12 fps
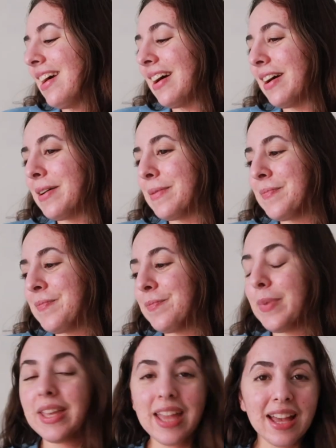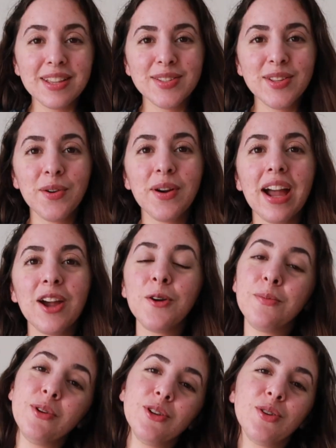But yeah, so I
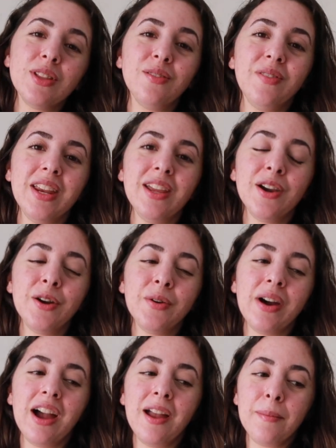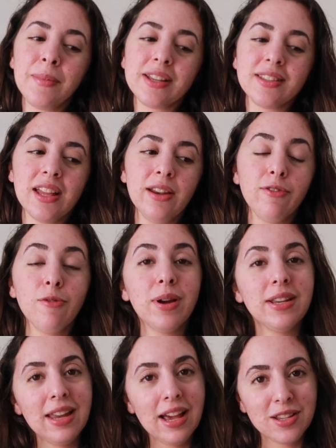hope you enjoyed the video. I am excited for my
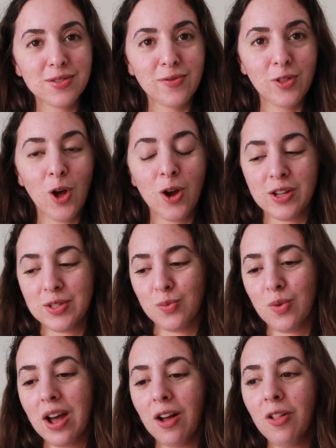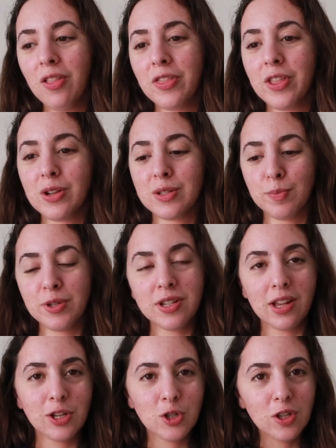next vlog as well. There's
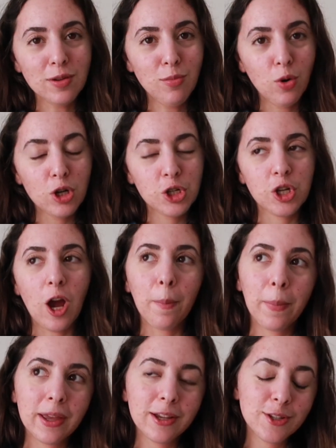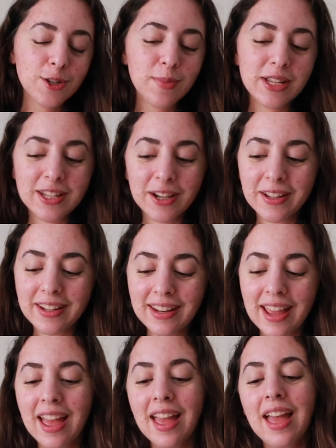potentially more shopping to be done,
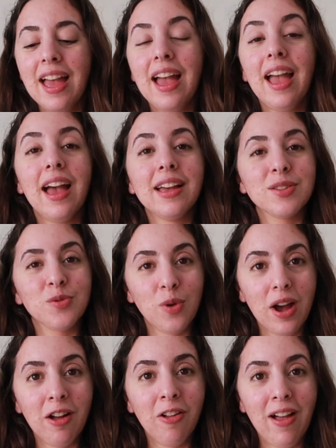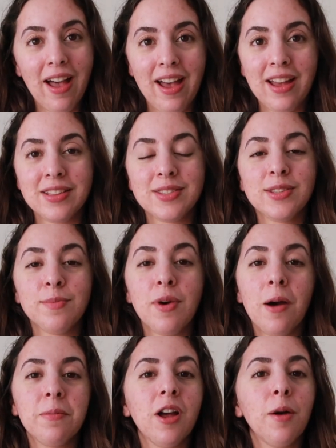as well as some
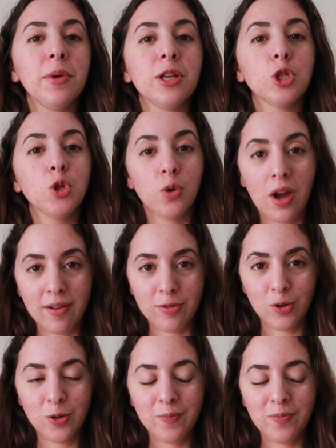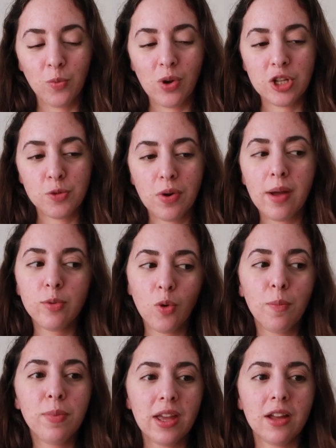upcoming travel, which probably
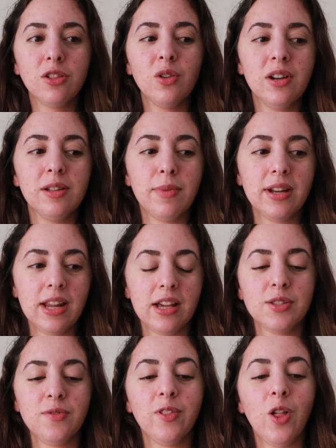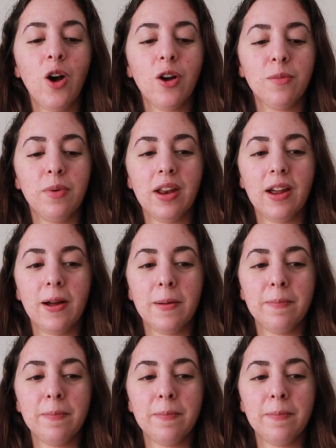won't be included in my next vlog, but